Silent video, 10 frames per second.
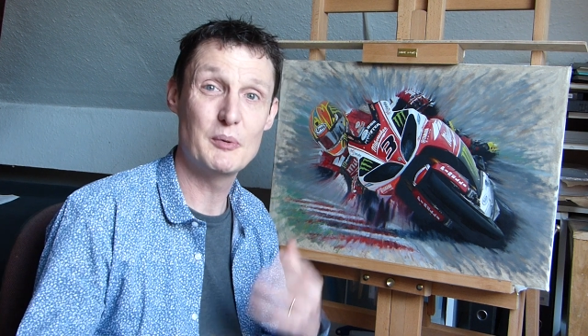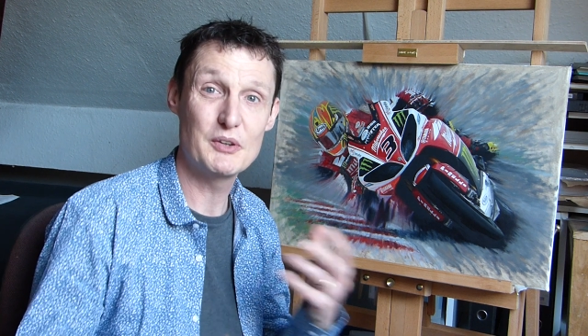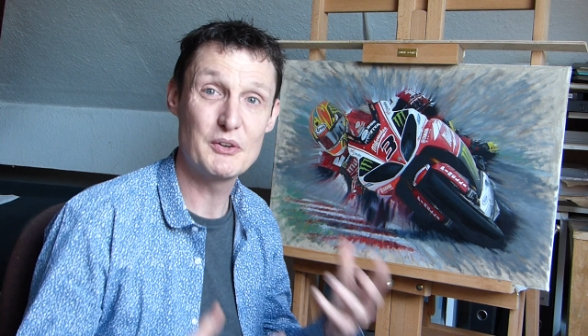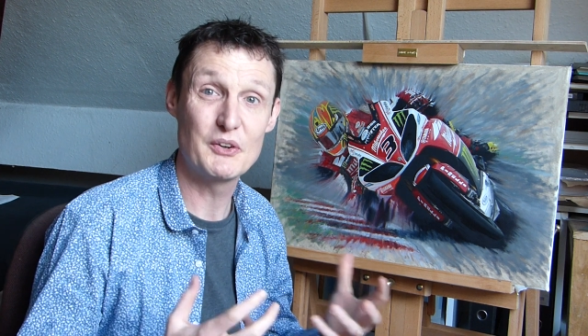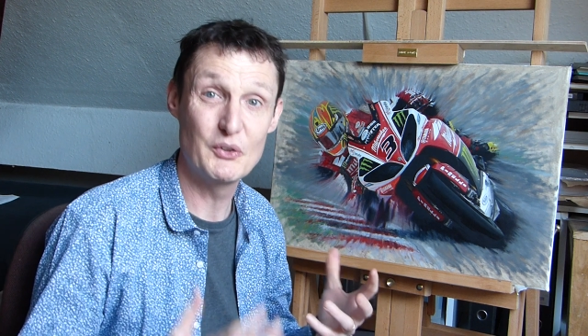
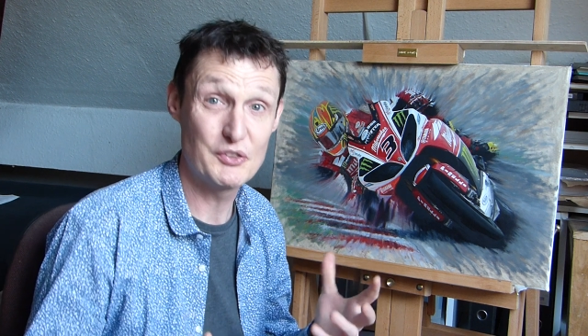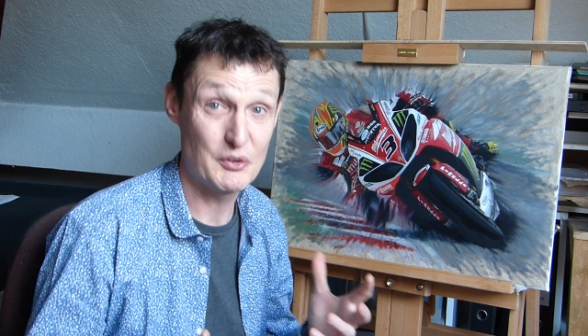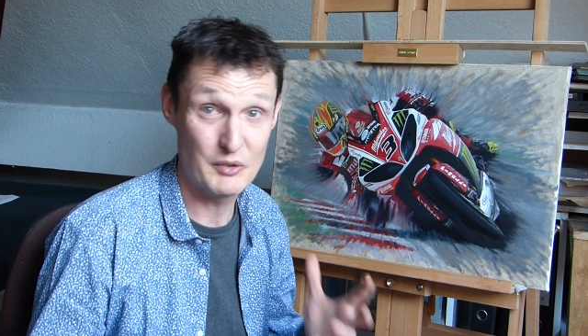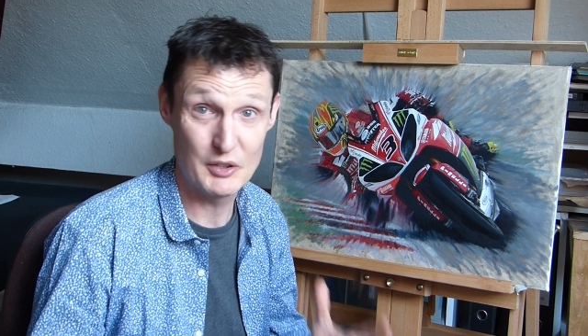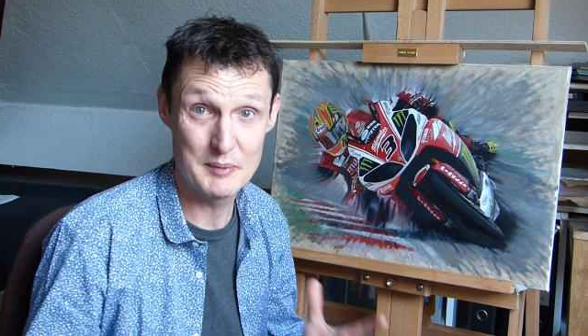but you can
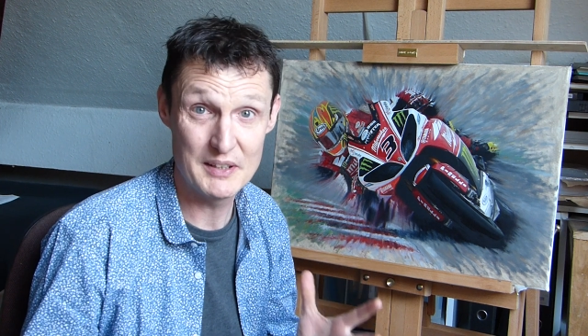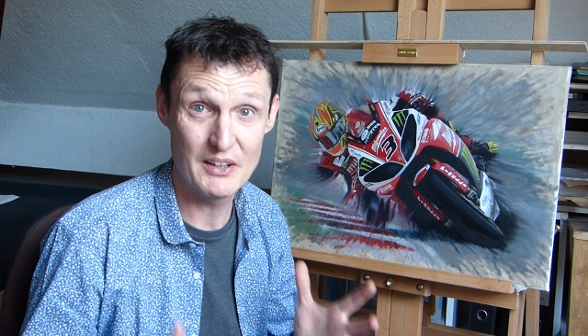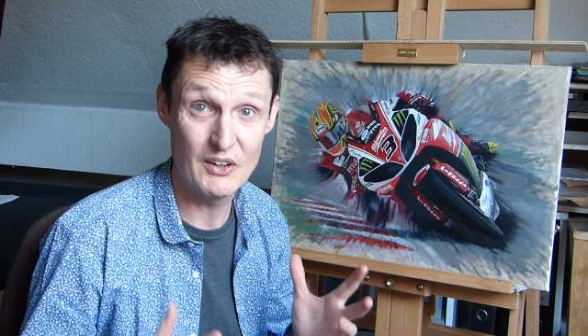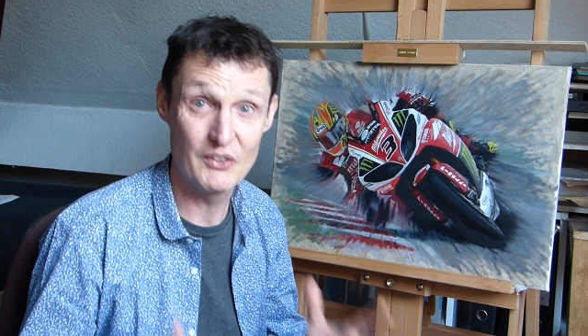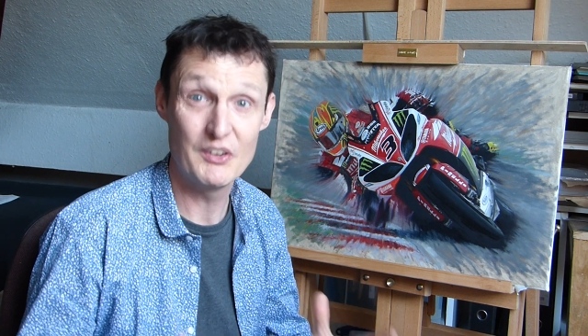also follow
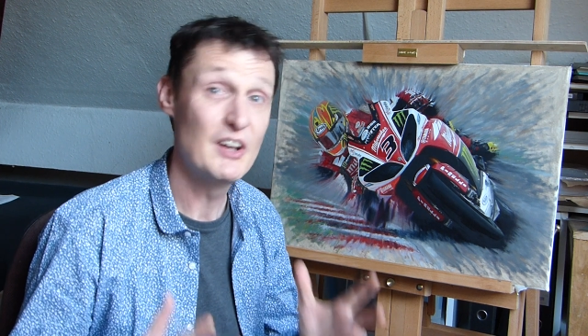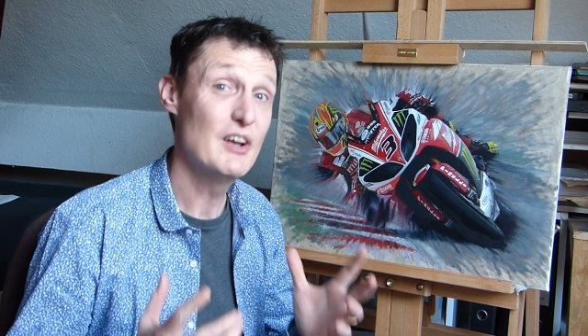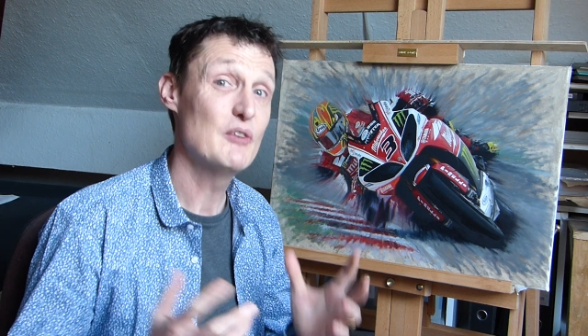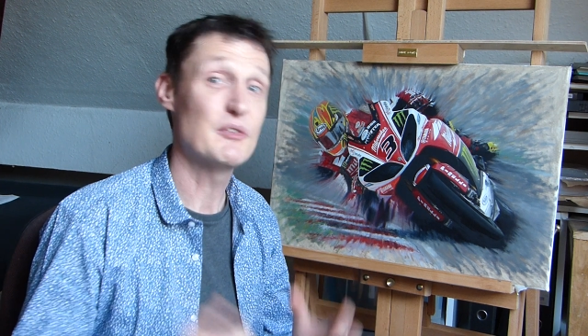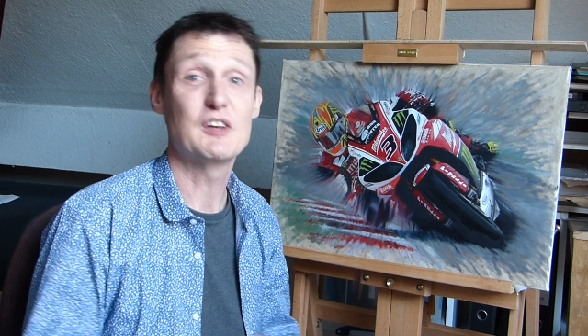me on
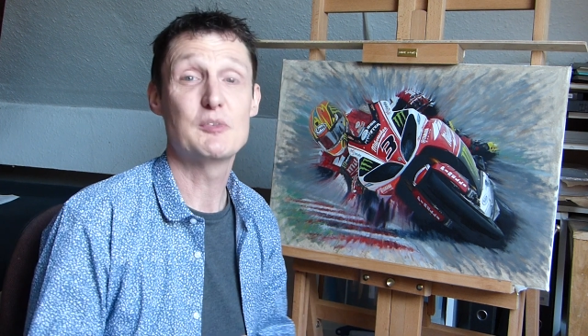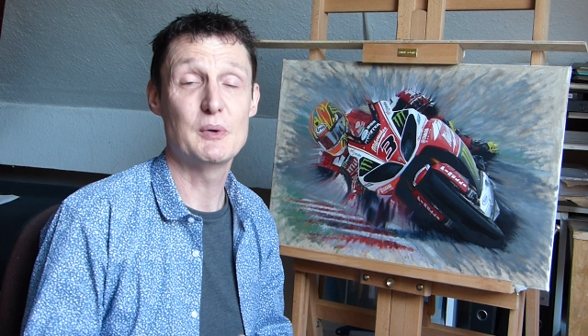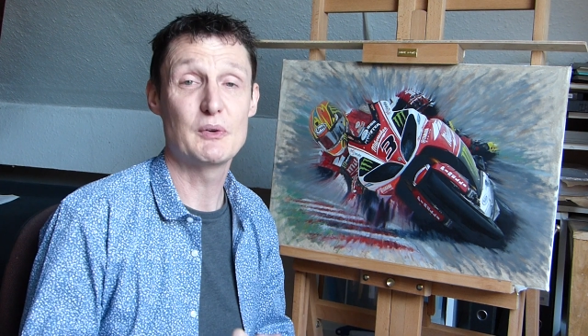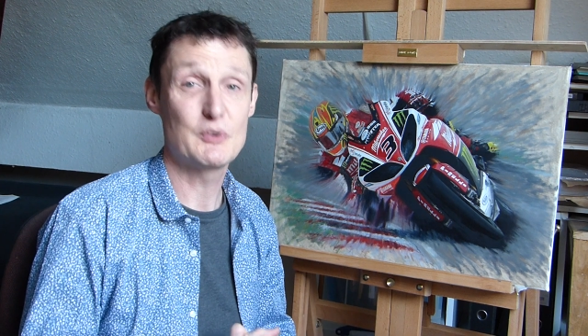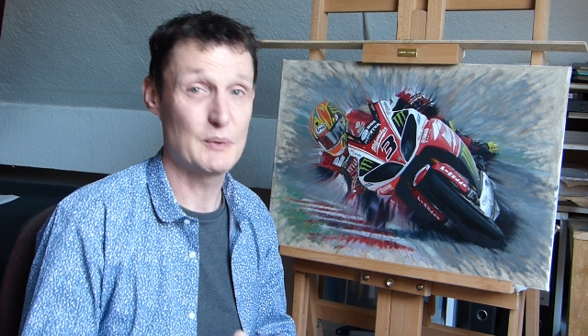
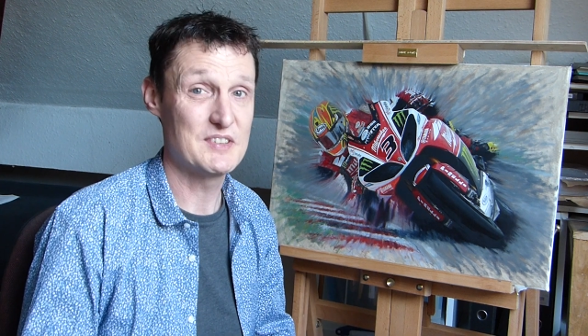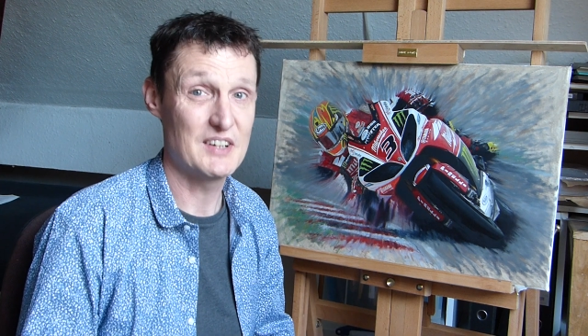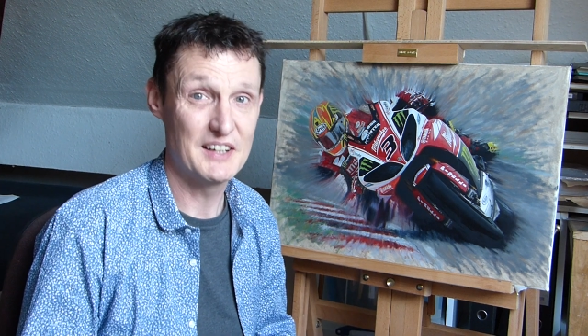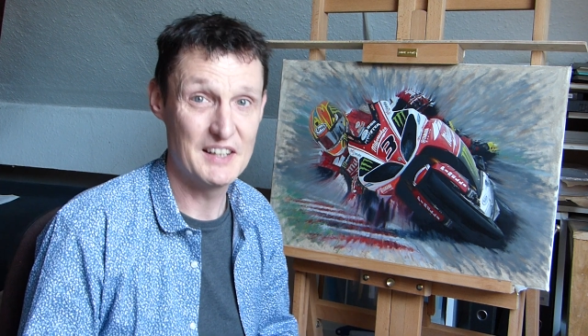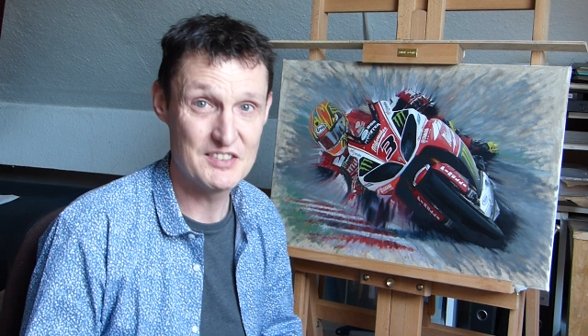Facebook,
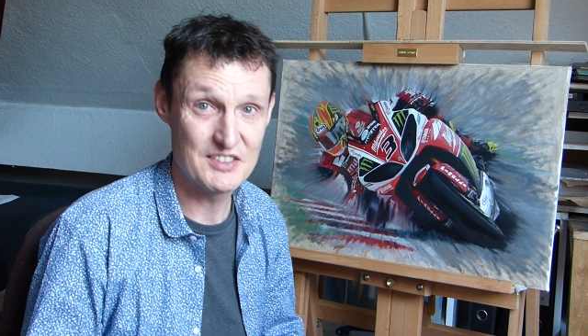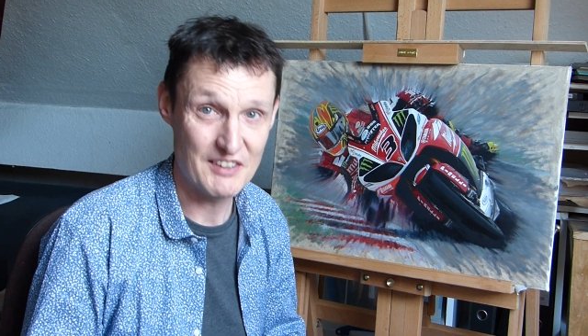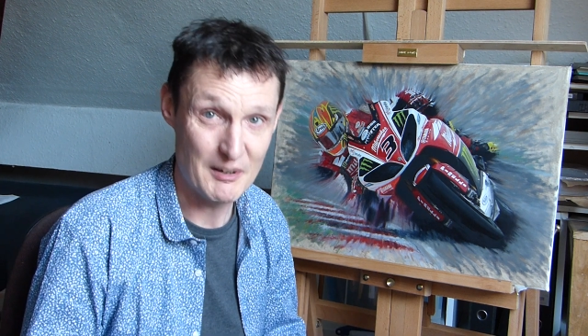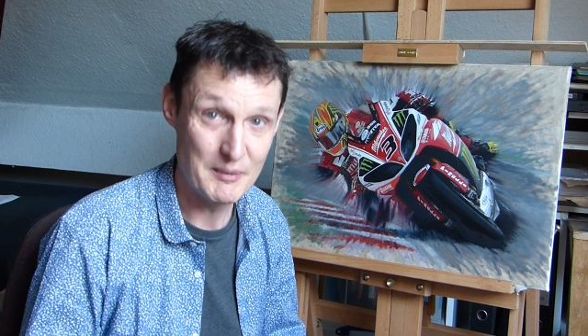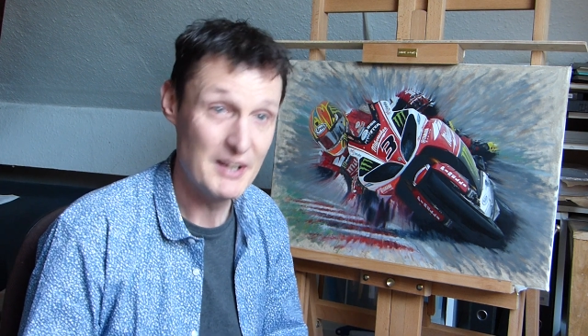Twitter and
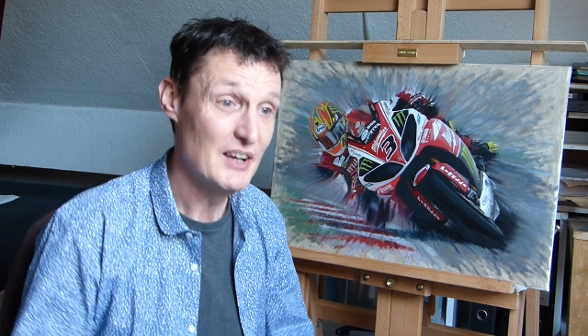Instagram.